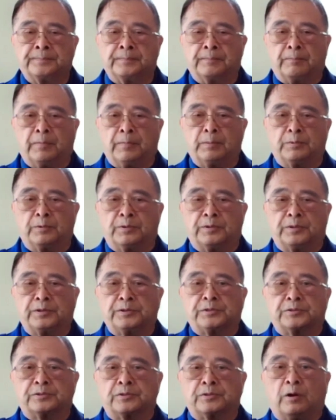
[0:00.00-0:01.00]
Remember, this
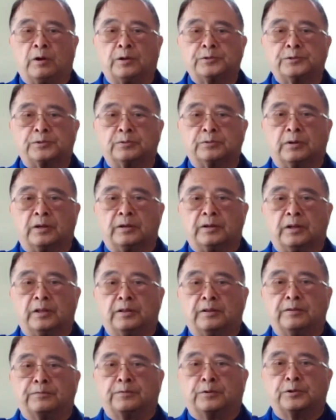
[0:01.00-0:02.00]
is also
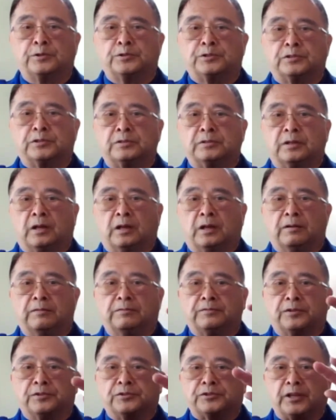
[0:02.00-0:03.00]
another version of
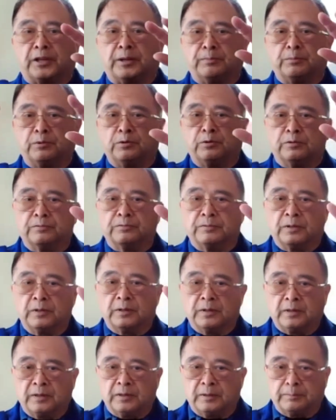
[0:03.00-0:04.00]
the same move,
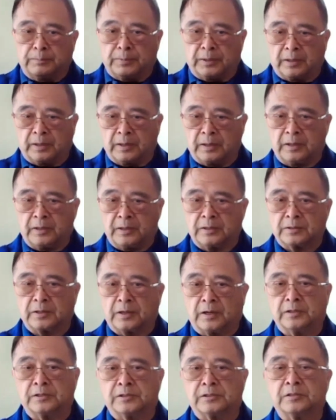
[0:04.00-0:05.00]
beginning
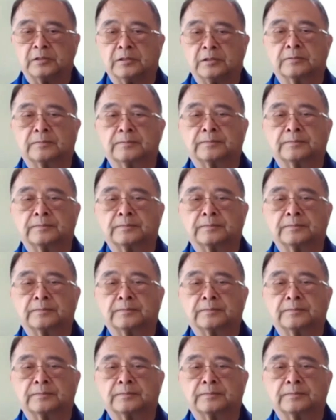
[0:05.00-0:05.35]
Tai Chi.